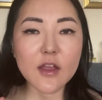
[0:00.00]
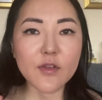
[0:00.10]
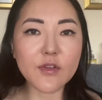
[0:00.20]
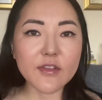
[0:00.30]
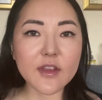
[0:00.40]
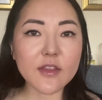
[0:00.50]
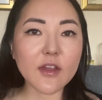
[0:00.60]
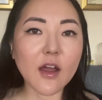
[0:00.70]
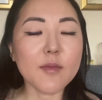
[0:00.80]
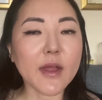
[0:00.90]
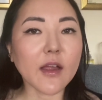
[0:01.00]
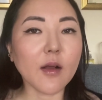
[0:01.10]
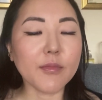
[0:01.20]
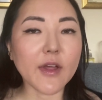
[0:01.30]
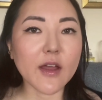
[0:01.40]
If you see the eye
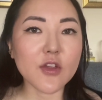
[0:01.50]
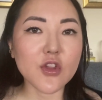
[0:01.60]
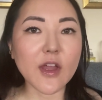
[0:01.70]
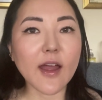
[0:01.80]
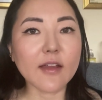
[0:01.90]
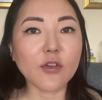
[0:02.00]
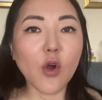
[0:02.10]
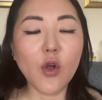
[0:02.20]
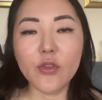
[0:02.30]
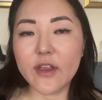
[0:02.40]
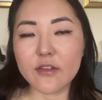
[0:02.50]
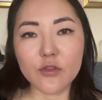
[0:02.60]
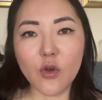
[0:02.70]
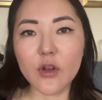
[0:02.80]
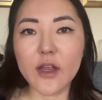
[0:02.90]
makeup that she has on, it's
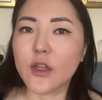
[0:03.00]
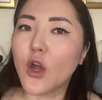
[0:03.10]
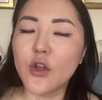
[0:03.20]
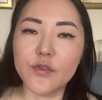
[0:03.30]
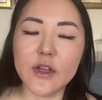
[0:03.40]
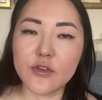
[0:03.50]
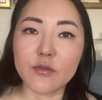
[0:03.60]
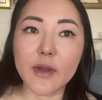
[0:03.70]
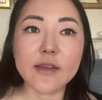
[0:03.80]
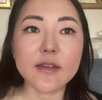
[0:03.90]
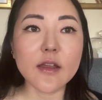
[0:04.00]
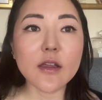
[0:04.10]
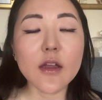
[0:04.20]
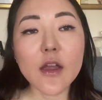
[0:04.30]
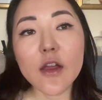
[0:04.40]
not like overly
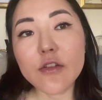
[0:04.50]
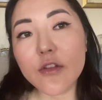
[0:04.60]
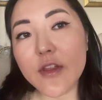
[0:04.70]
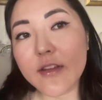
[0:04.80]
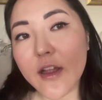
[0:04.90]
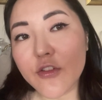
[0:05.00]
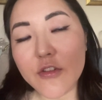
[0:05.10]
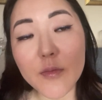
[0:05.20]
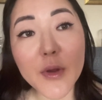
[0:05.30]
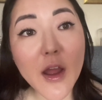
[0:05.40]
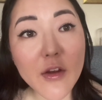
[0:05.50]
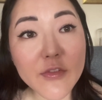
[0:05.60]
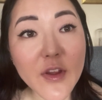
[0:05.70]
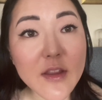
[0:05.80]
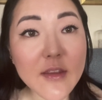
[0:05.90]
dramatic. So these lashes are
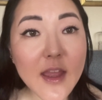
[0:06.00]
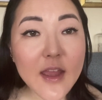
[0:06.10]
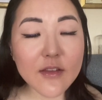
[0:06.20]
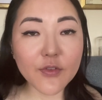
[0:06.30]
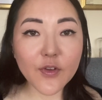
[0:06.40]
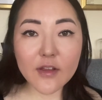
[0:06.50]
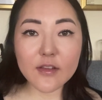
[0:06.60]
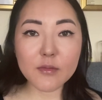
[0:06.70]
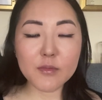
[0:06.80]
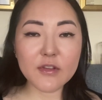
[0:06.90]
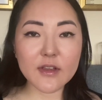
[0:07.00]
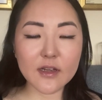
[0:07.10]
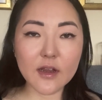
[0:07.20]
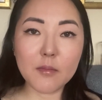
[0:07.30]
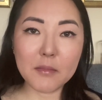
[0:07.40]
perfect. It's the first time I'm
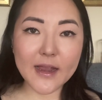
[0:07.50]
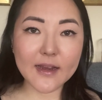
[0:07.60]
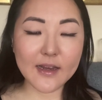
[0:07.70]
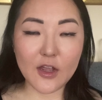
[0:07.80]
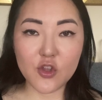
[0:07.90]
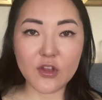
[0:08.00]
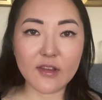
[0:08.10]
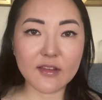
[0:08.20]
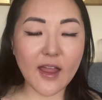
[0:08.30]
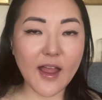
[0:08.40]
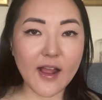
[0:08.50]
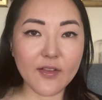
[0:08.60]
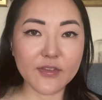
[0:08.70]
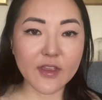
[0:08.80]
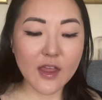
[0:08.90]
using MAC lashes
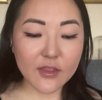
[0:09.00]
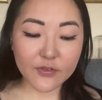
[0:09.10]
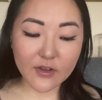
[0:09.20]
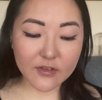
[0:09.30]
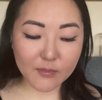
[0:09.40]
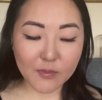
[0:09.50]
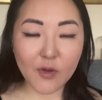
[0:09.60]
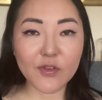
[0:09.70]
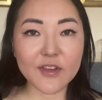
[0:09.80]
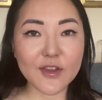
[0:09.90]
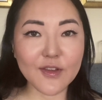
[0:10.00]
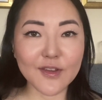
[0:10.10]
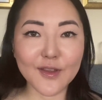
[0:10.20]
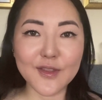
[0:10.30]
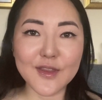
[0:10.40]
and the first time I'm obviously
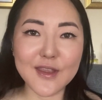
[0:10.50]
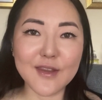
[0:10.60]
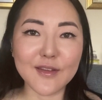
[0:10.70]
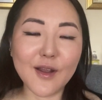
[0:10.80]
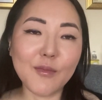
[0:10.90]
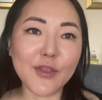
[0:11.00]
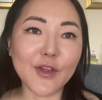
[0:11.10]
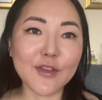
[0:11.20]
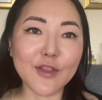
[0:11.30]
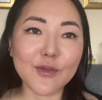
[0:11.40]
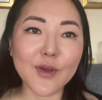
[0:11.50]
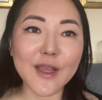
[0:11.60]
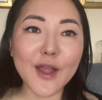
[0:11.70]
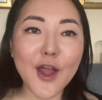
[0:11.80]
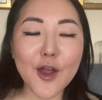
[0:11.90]
using these number
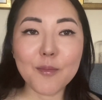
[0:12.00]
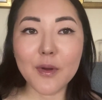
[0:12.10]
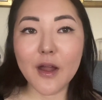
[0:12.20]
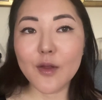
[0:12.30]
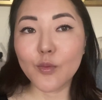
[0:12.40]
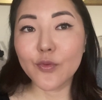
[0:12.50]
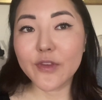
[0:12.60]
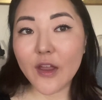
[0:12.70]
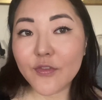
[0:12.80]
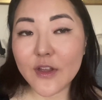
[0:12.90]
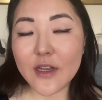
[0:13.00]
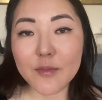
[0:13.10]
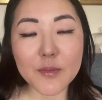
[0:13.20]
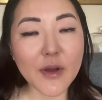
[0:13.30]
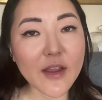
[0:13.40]
33, but I will definitely
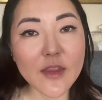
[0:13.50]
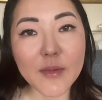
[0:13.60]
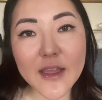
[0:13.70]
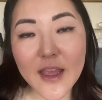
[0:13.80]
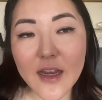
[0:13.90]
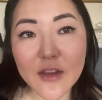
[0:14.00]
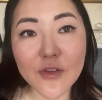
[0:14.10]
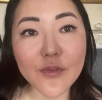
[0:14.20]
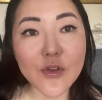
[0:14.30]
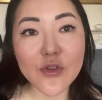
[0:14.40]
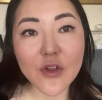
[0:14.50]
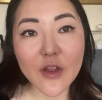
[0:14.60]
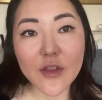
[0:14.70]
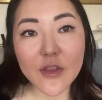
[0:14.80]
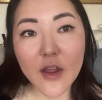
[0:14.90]
be buying them again in the
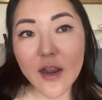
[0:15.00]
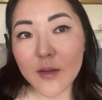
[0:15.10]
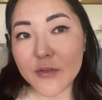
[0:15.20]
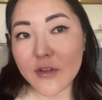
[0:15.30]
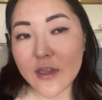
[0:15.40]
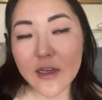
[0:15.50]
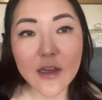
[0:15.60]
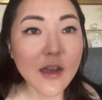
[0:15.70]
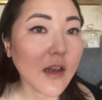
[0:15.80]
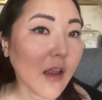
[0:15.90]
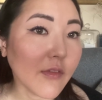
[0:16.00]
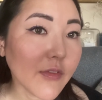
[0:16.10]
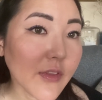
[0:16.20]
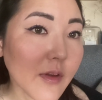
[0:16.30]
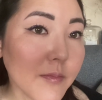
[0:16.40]
future. I absolutely love
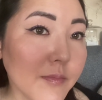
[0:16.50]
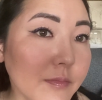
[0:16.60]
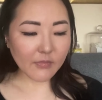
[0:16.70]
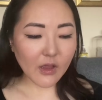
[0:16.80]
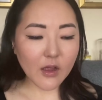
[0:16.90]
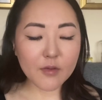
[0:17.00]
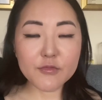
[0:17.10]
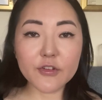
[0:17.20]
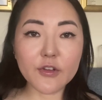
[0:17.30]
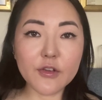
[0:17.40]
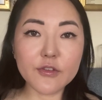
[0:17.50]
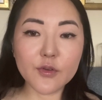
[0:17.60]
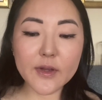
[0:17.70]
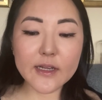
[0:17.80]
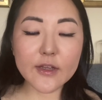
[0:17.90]
them. I'm just going to
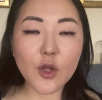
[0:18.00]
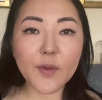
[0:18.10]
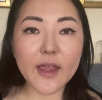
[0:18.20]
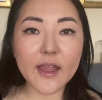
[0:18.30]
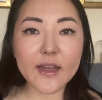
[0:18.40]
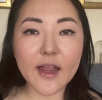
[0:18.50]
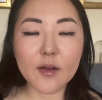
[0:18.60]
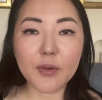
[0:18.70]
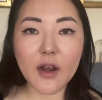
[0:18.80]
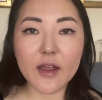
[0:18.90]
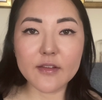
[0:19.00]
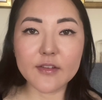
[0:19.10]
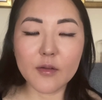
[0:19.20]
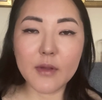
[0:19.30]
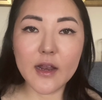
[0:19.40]
quickly go in and apply
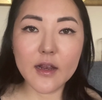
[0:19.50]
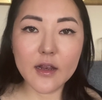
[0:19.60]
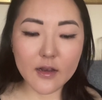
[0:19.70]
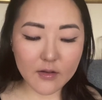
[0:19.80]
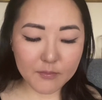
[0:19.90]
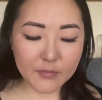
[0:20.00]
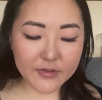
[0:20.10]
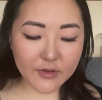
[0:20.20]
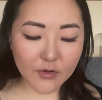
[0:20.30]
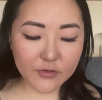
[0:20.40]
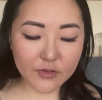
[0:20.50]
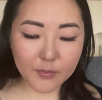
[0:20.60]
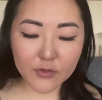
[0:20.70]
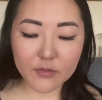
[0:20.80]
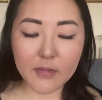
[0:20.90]
some mascara to the
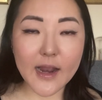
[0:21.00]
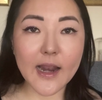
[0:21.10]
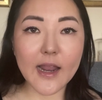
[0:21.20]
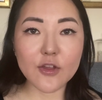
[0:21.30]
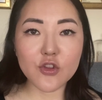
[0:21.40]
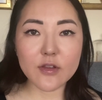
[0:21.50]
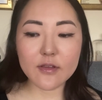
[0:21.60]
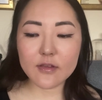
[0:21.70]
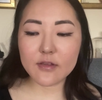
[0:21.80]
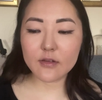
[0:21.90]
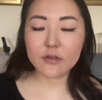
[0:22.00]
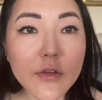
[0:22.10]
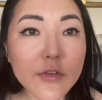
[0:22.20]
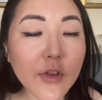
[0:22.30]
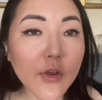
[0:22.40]
bottom lashes.
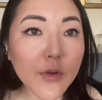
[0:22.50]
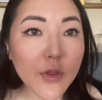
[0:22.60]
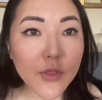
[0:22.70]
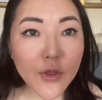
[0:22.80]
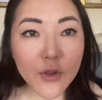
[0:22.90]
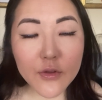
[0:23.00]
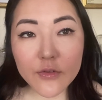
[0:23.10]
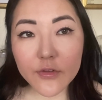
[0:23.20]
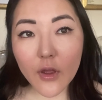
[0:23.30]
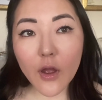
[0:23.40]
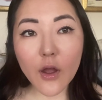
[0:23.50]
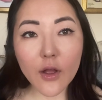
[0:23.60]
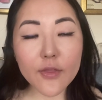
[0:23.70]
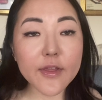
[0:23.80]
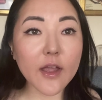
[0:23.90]
So those
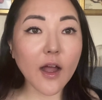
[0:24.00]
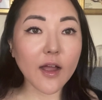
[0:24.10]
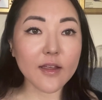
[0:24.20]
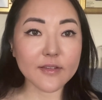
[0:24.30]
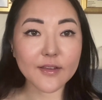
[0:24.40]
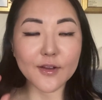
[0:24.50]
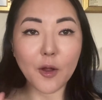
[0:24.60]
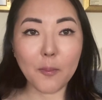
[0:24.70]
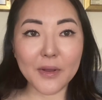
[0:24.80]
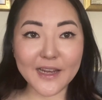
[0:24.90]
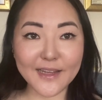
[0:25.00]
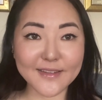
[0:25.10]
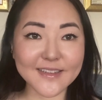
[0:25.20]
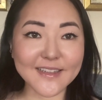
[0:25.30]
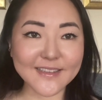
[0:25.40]
are the eyes
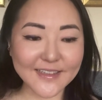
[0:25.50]
completed.